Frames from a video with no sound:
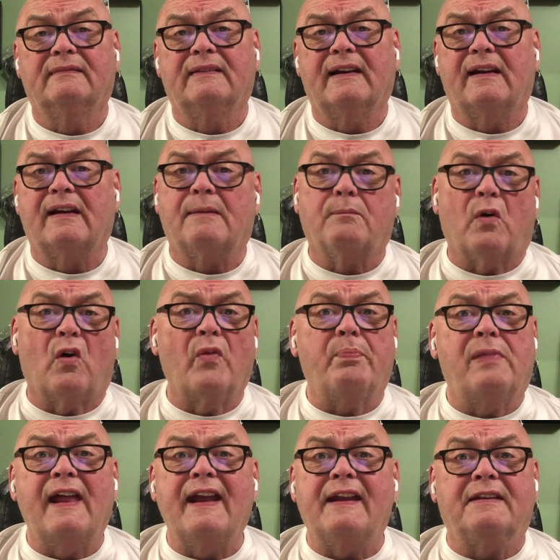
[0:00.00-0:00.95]
And on both
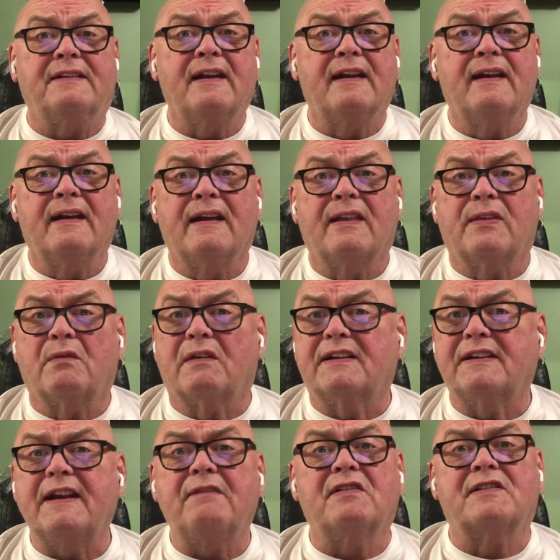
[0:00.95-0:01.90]
plays, the
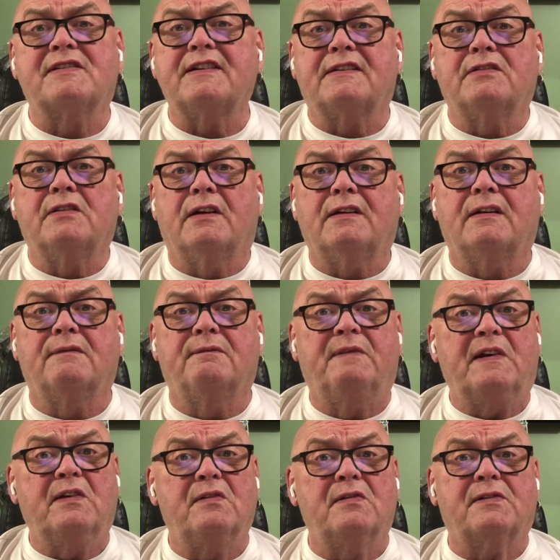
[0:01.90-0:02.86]
receivers just looked
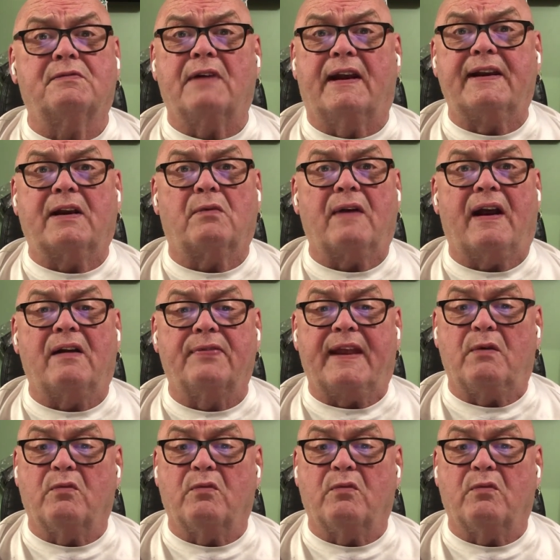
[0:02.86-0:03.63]
confused, running around. They